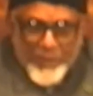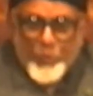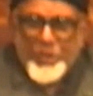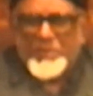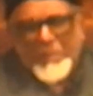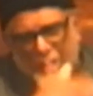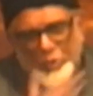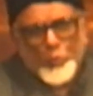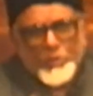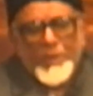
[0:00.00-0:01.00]
a person
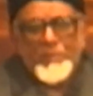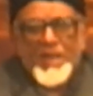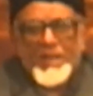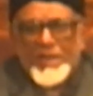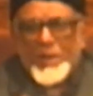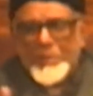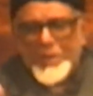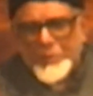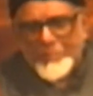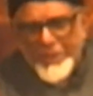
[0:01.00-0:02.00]
who is mahsud,
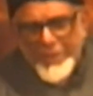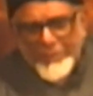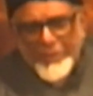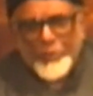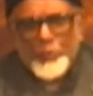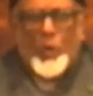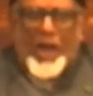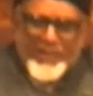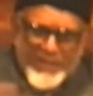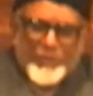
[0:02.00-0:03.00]
that means
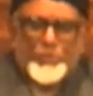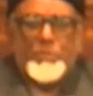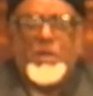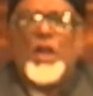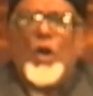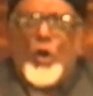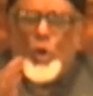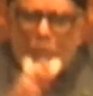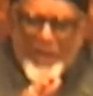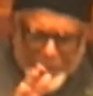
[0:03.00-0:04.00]
people do hasad to him,